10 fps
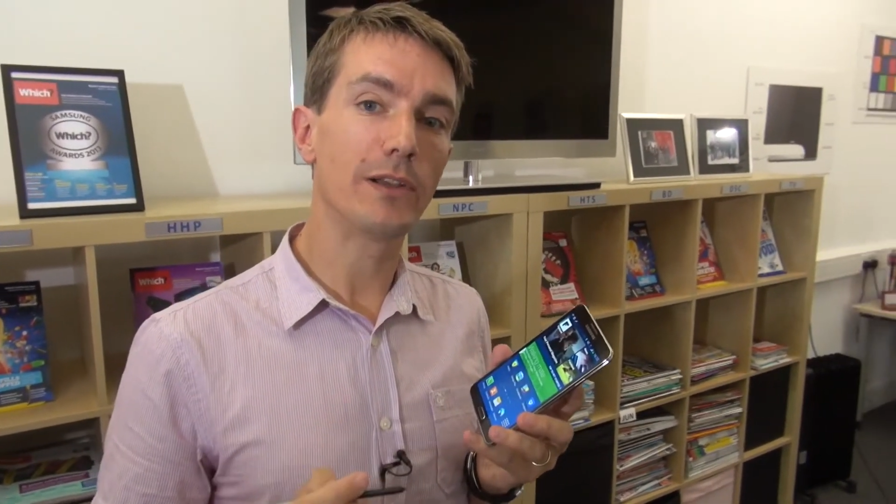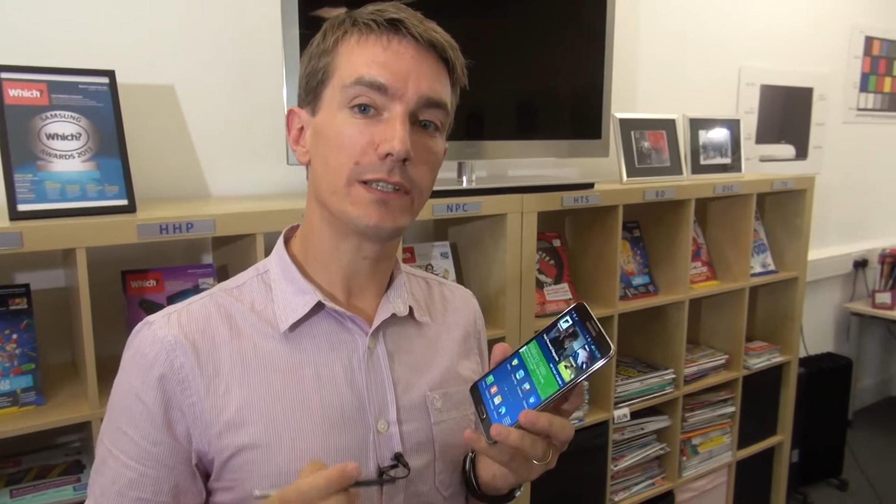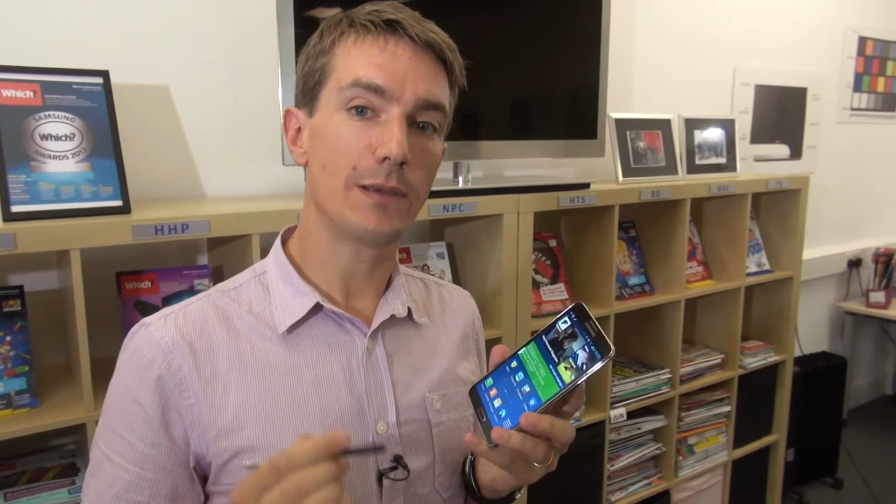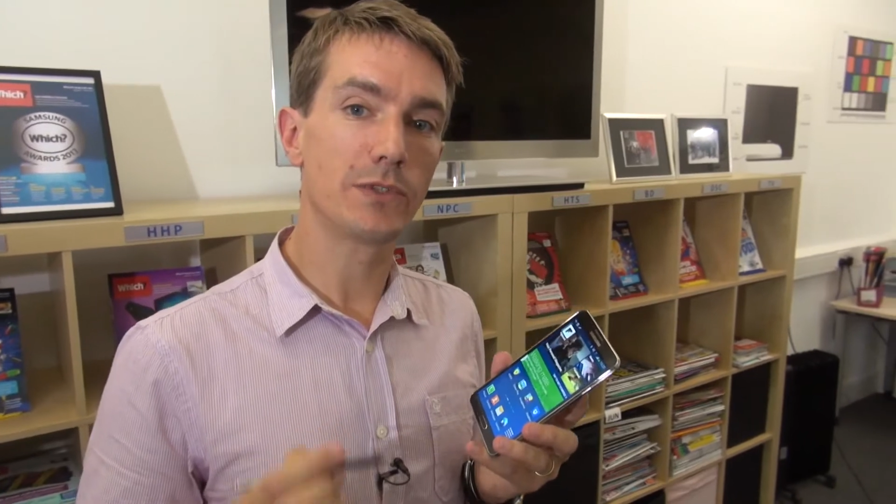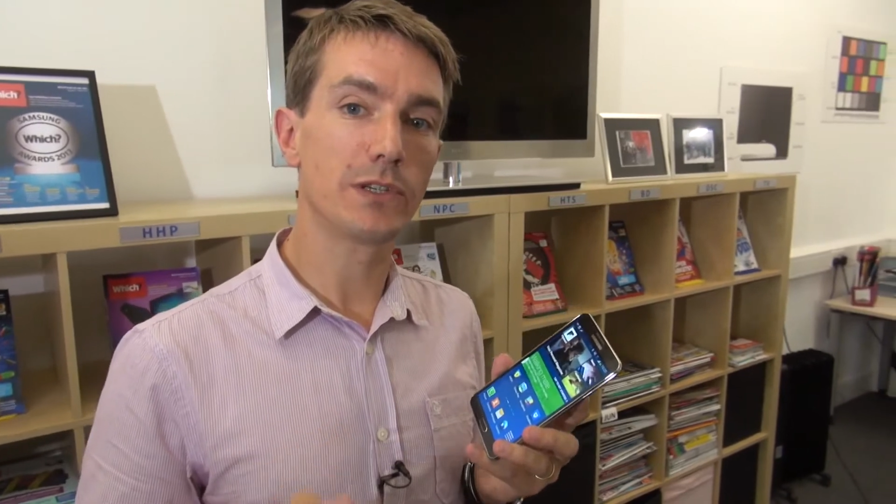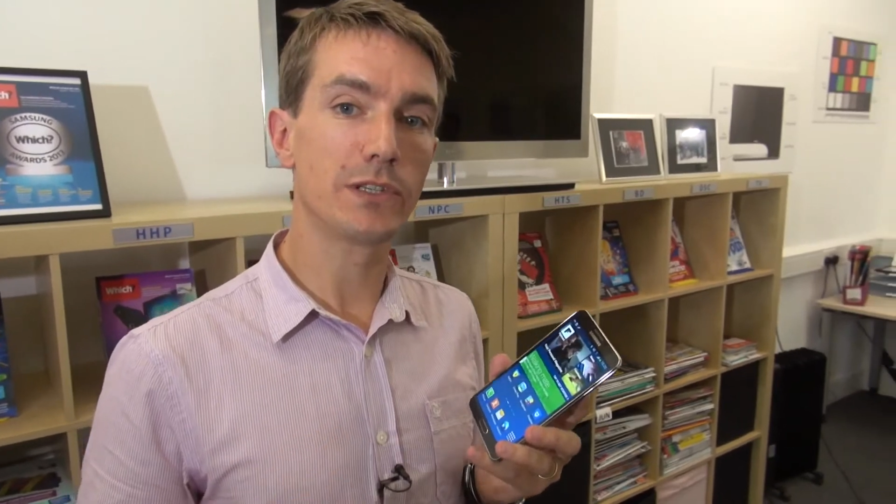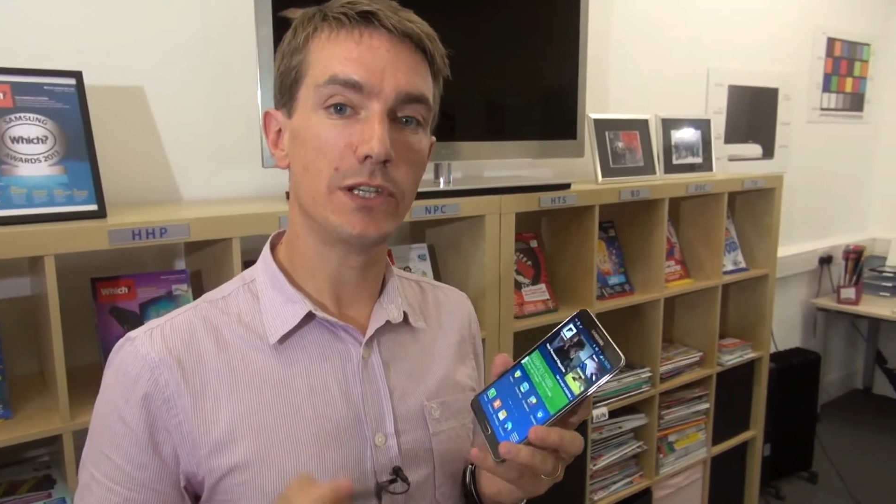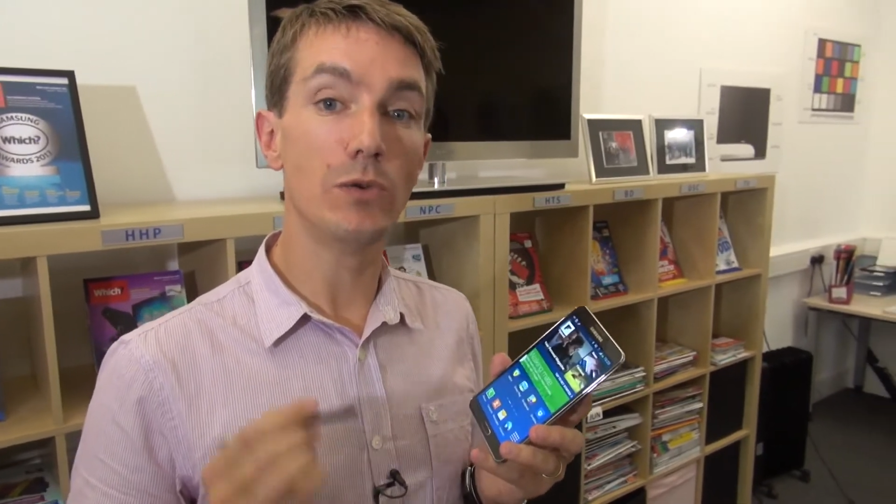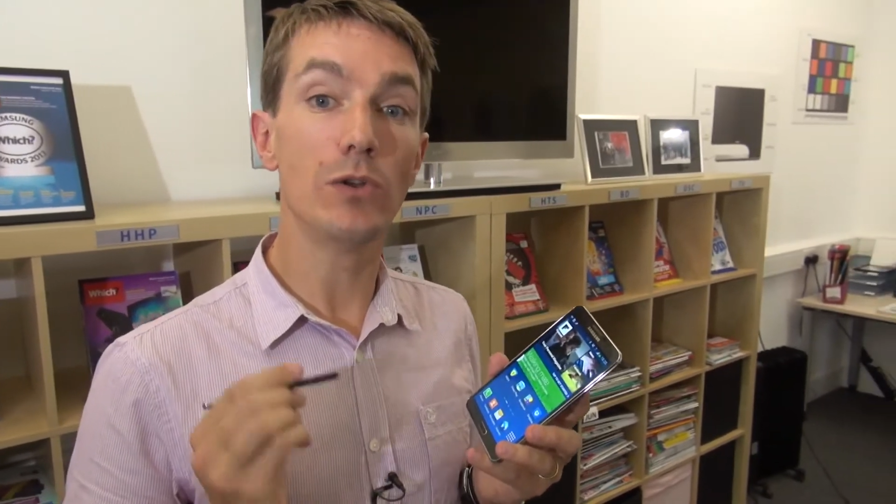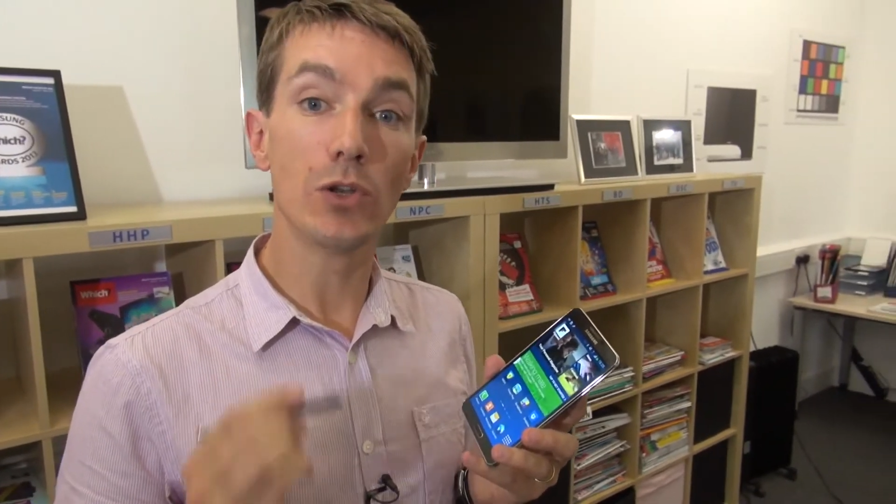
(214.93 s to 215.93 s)
Samsung's
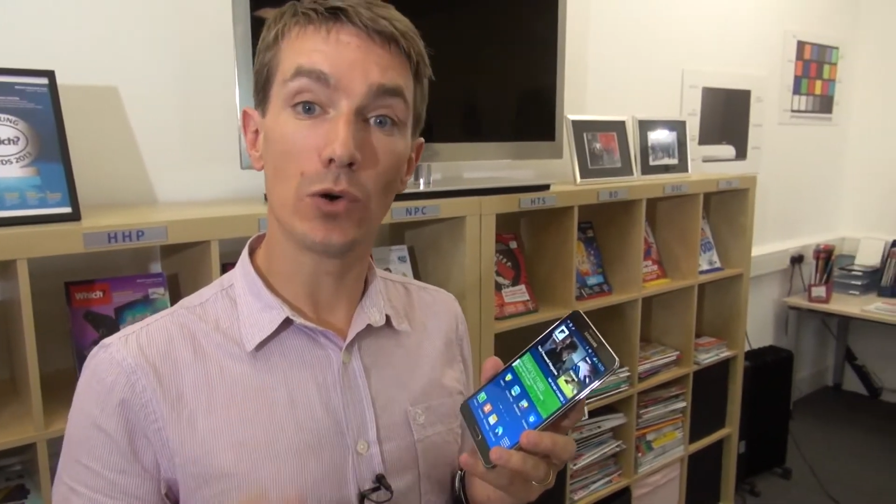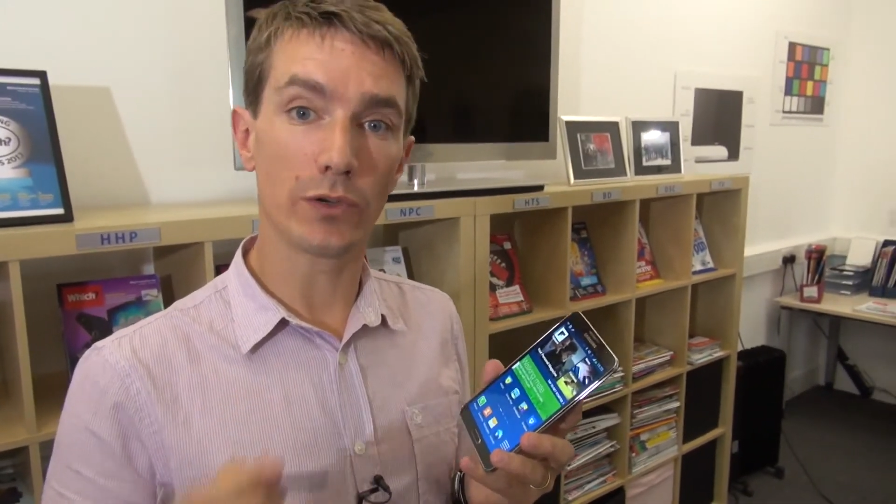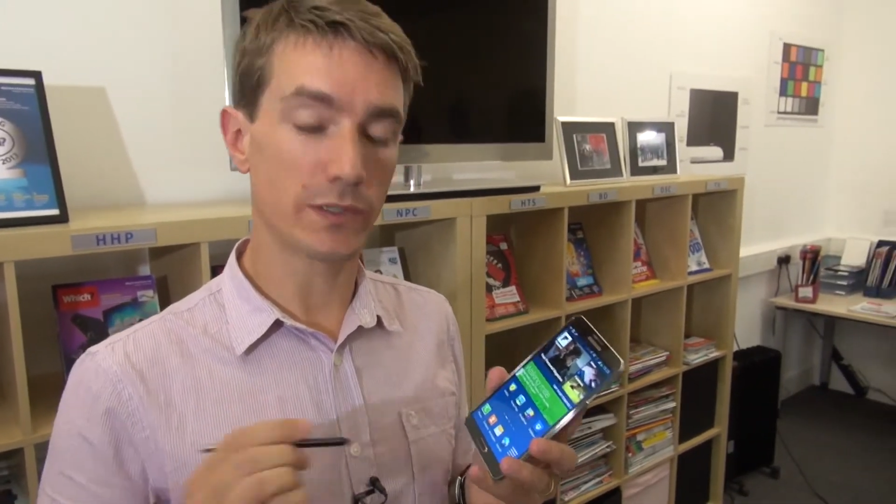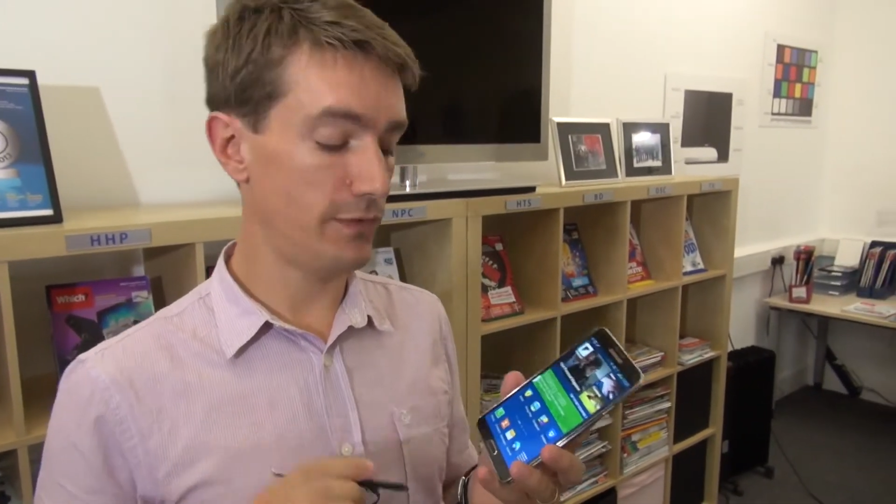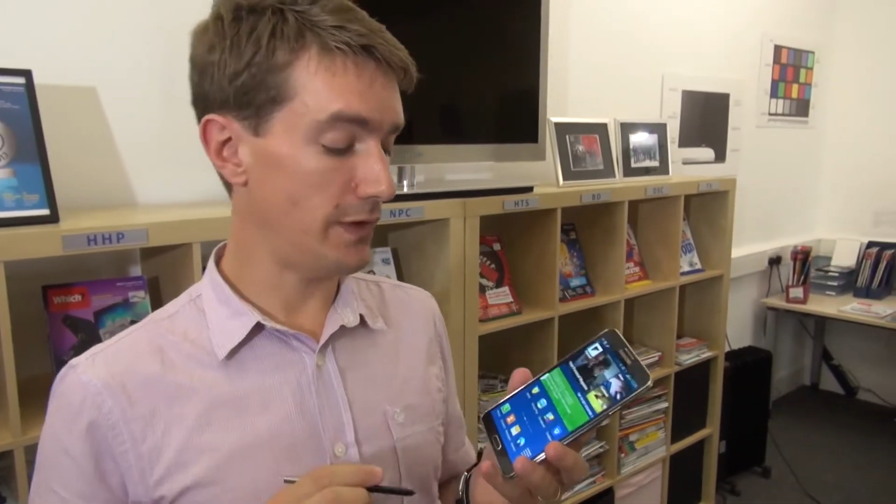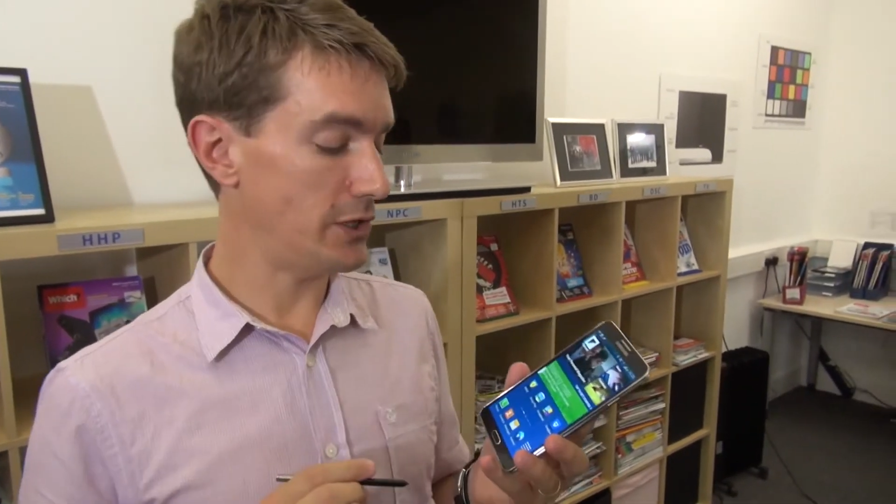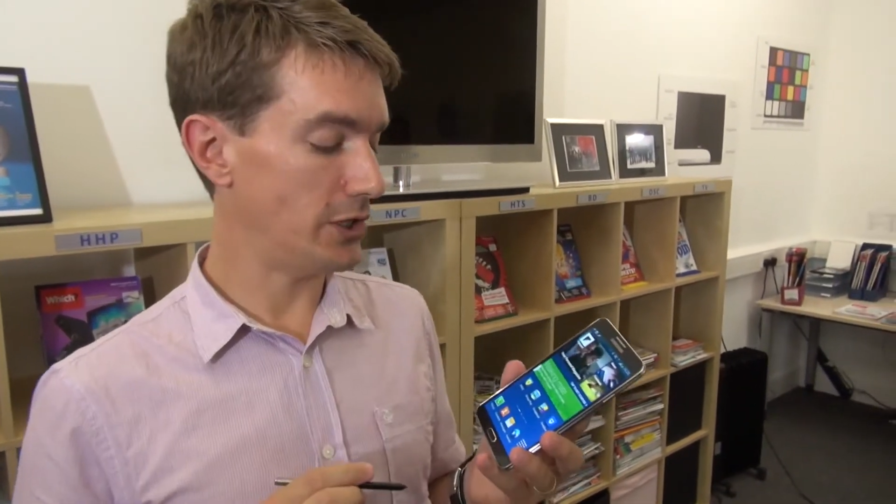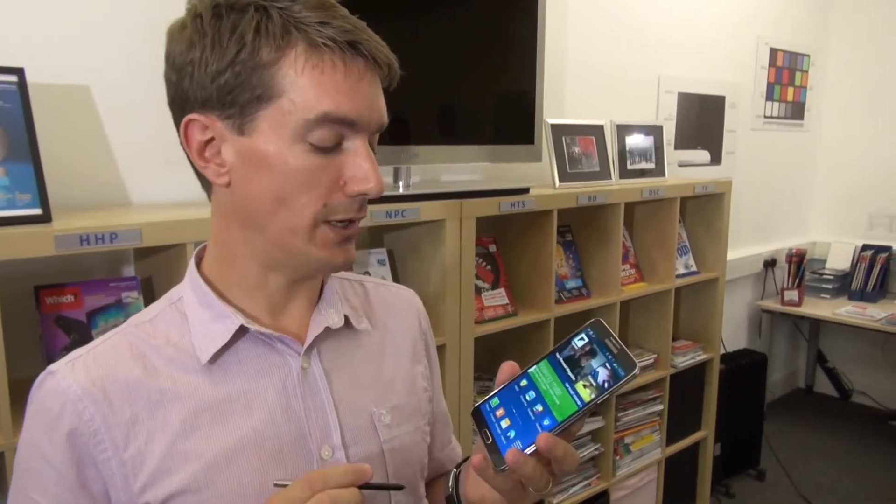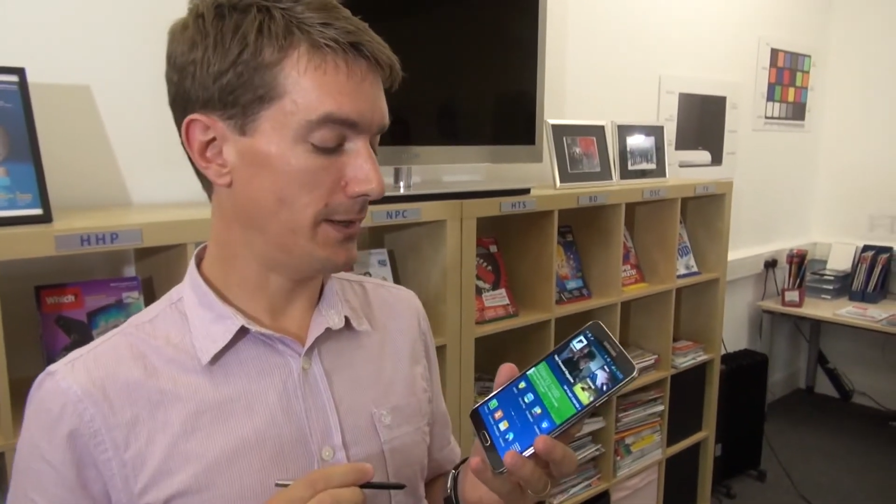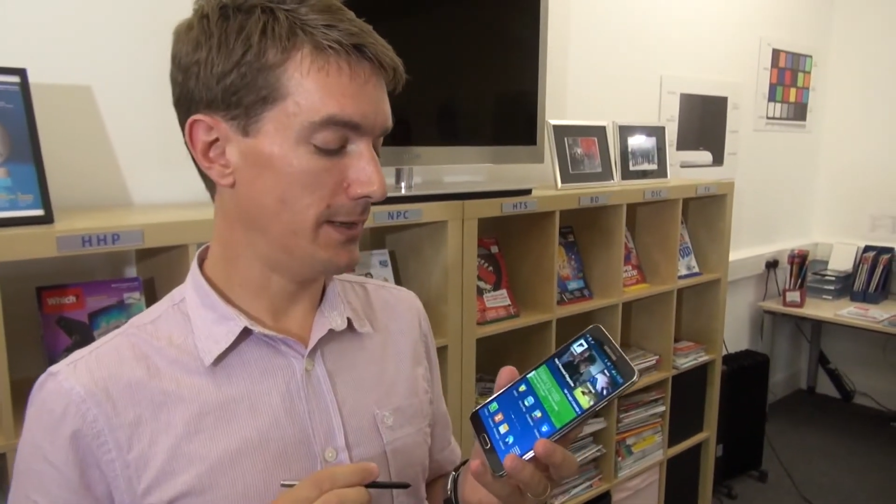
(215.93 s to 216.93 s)
new Knox
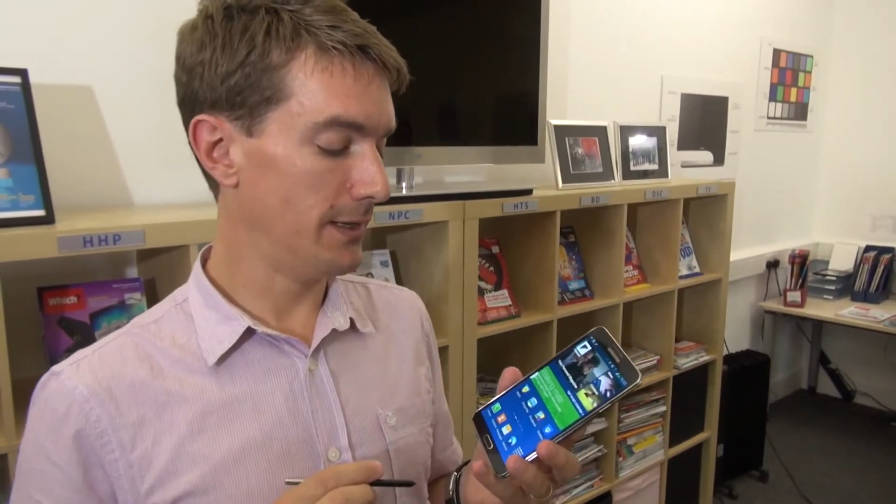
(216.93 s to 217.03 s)
feature.